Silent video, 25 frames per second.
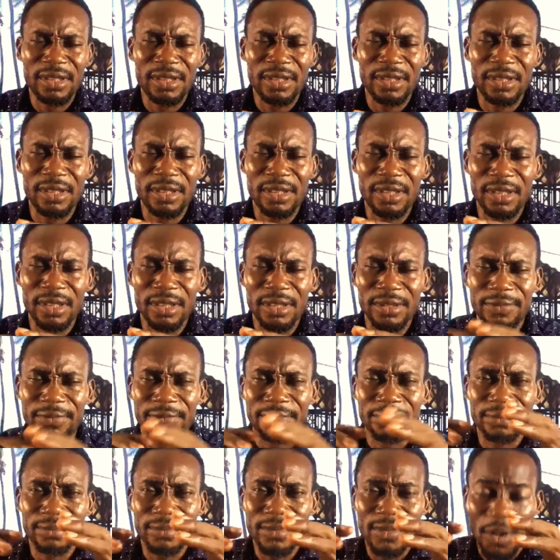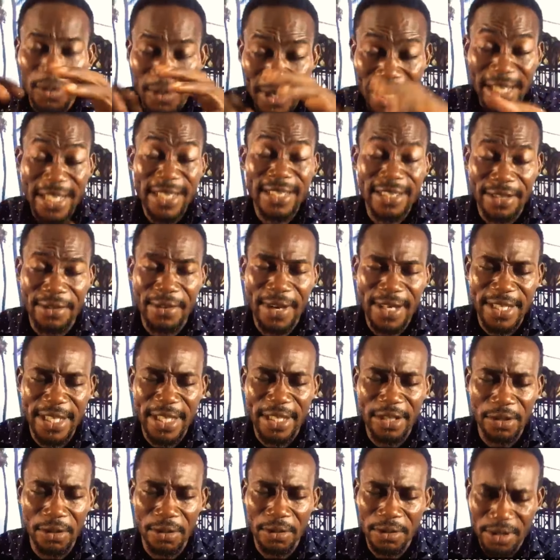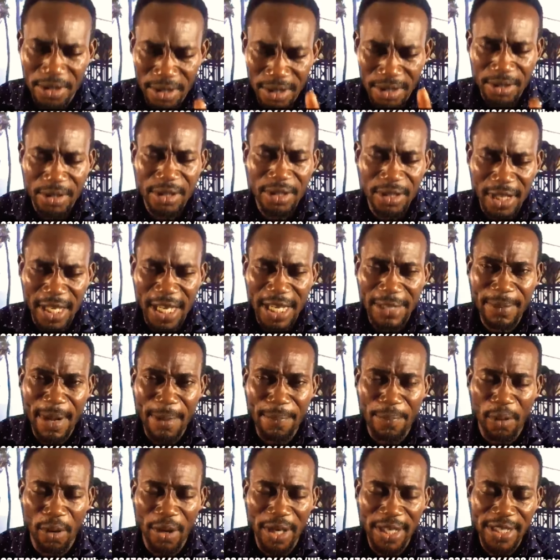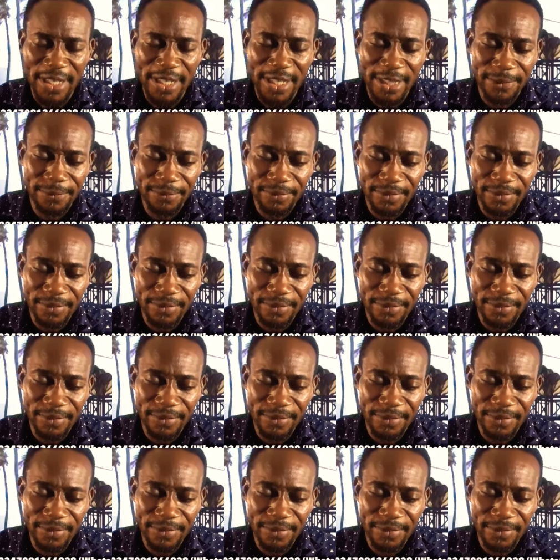uh, on an integrated note. Get my point?